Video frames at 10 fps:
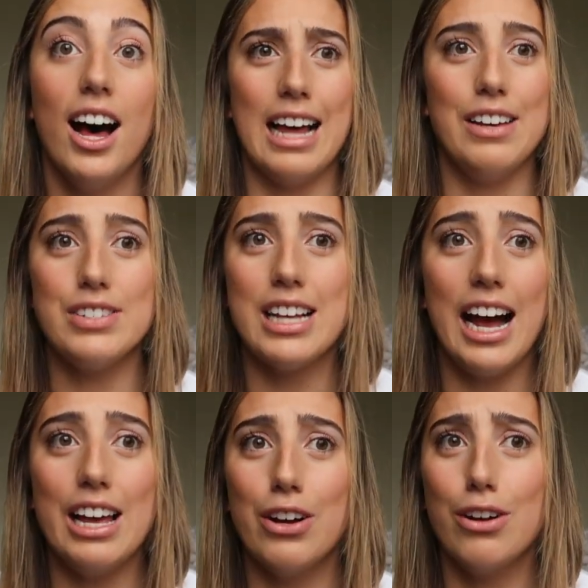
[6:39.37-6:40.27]

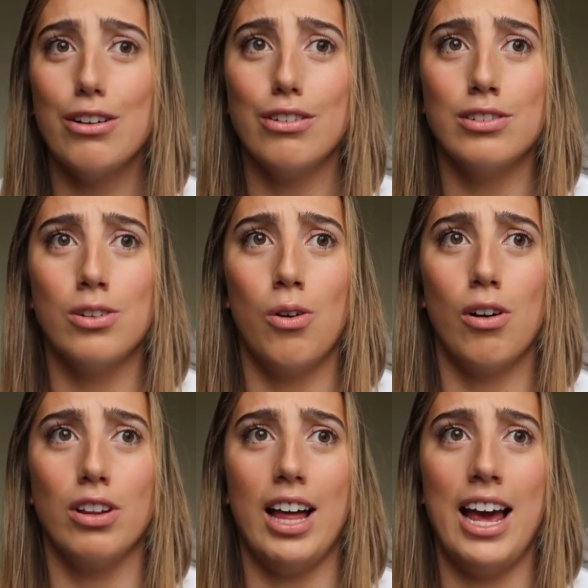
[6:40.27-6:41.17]
lifestyle,
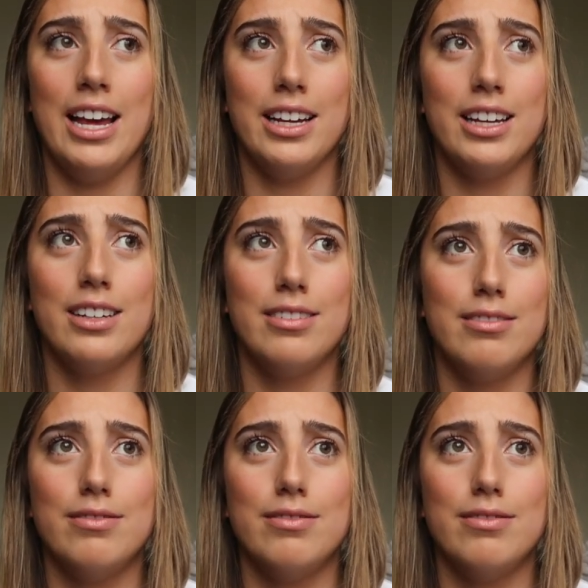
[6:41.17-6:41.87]
or, like,